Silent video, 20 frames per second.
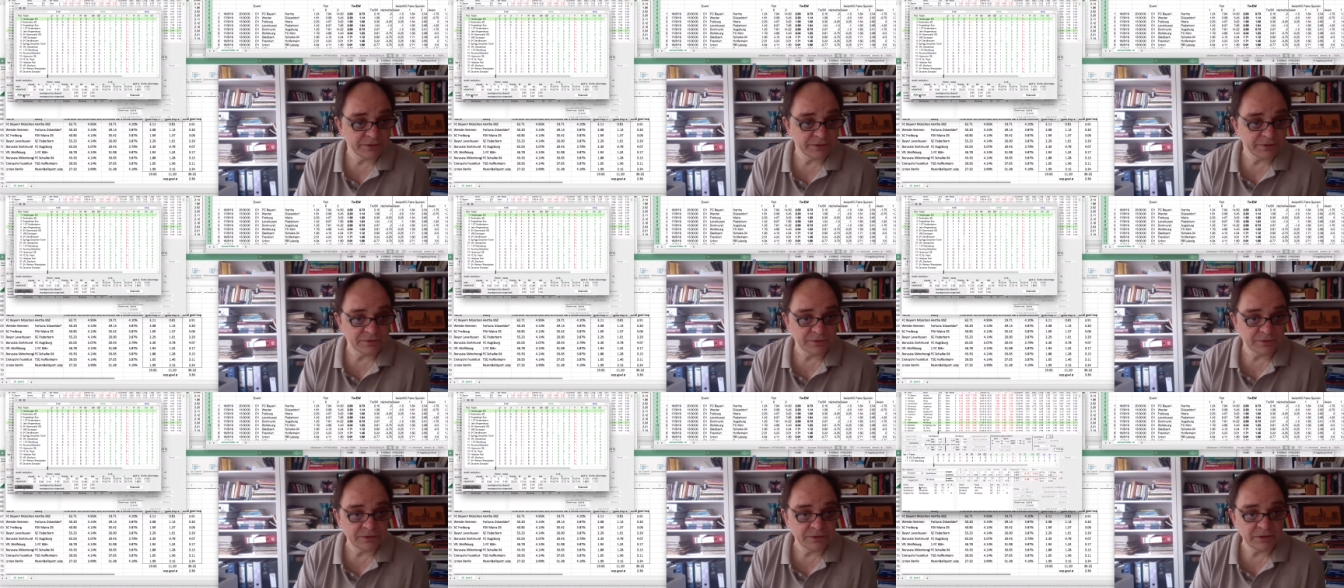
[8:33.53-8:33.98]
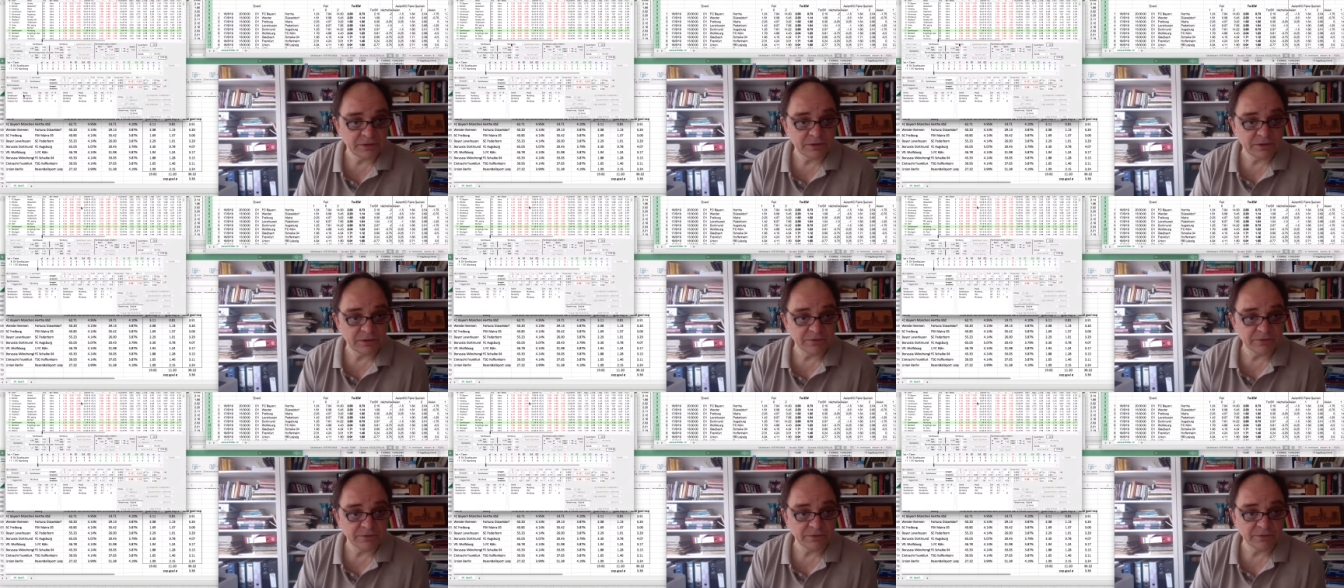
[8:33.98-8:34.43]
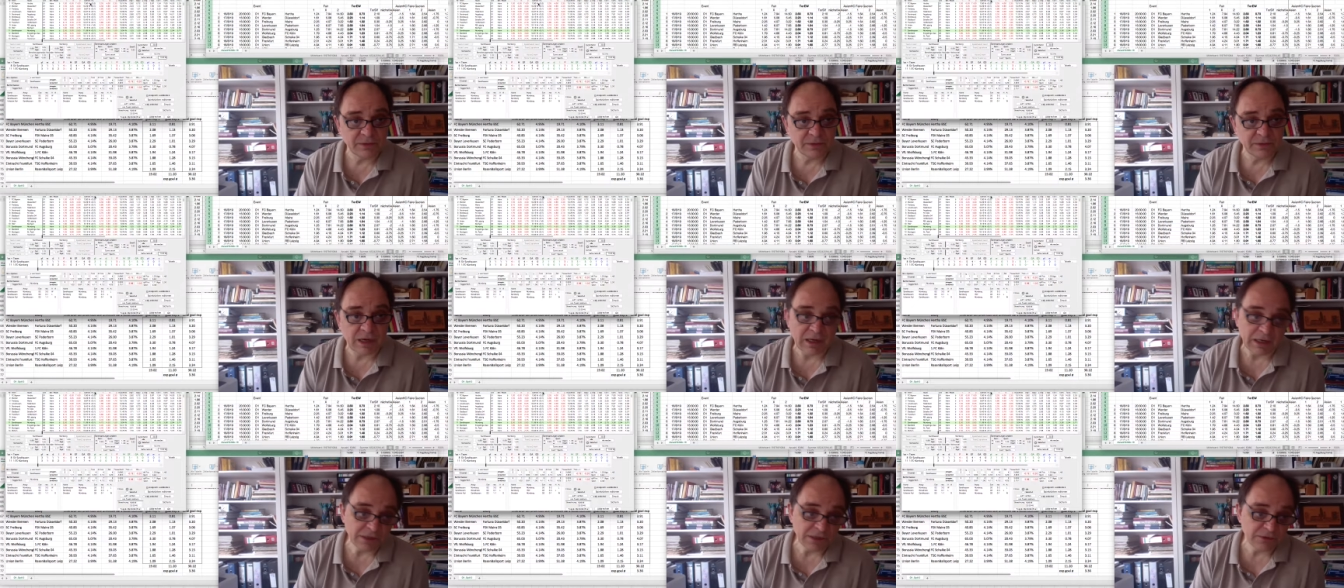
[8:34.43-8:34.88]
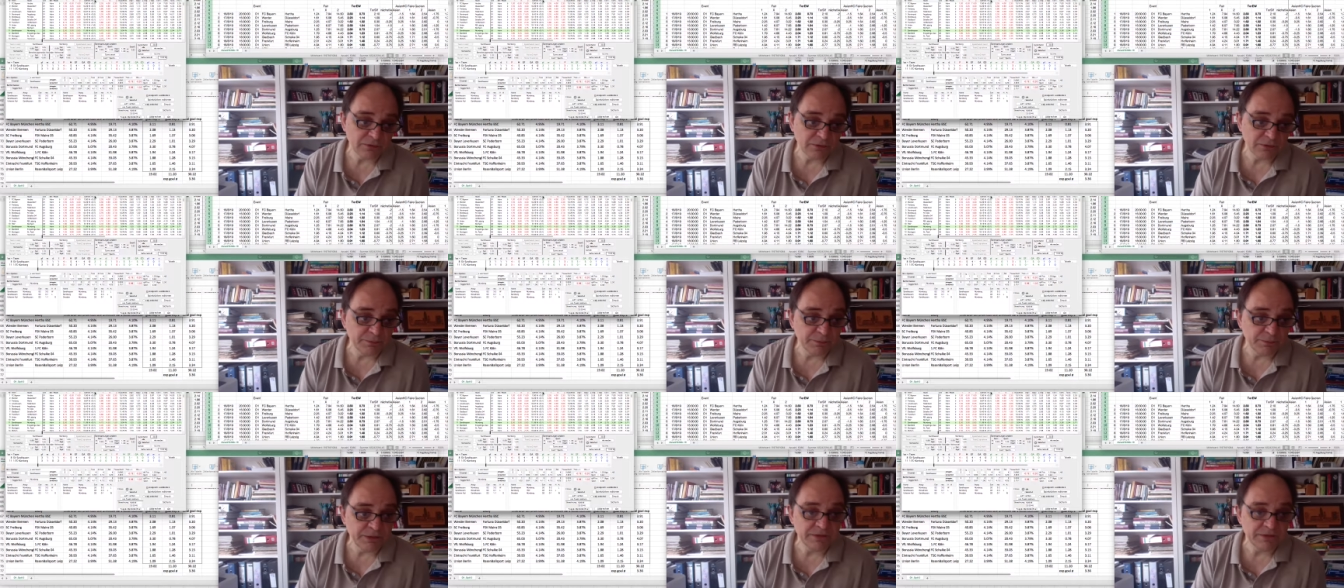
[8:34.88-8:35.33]
so you can also argue a
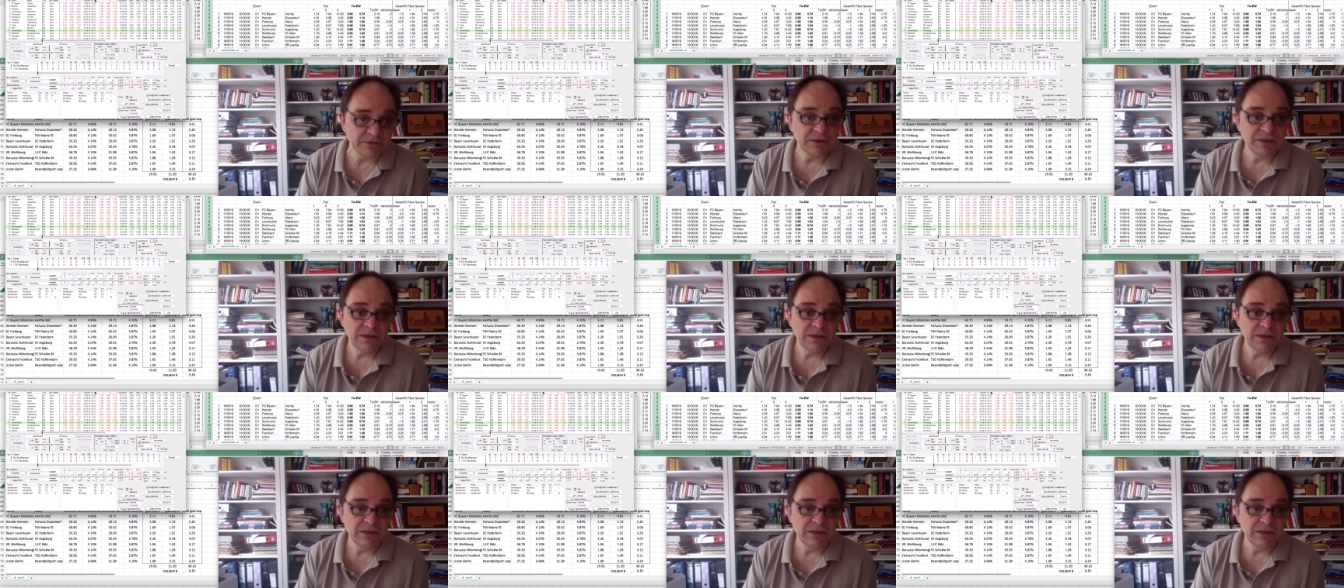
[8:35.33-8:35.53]
bit,